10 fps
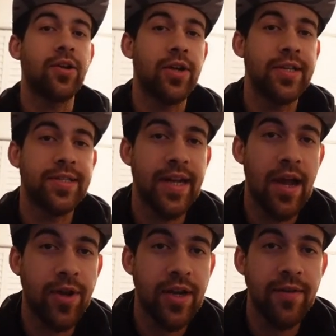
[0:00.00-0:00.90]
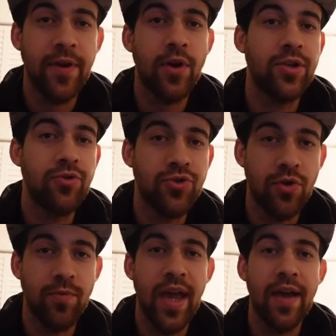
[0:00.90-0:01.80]
here is now getting very
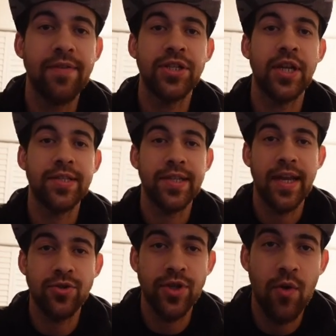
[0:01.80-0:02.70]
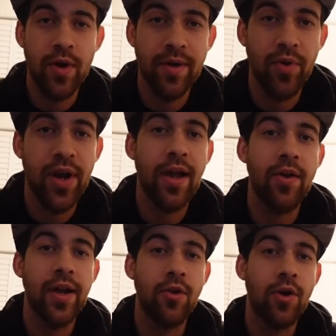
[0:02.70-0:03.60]
neutral. We have a chance to actually go on a
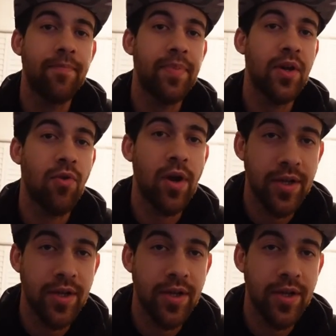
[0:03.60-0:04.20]
breakout and go on a big run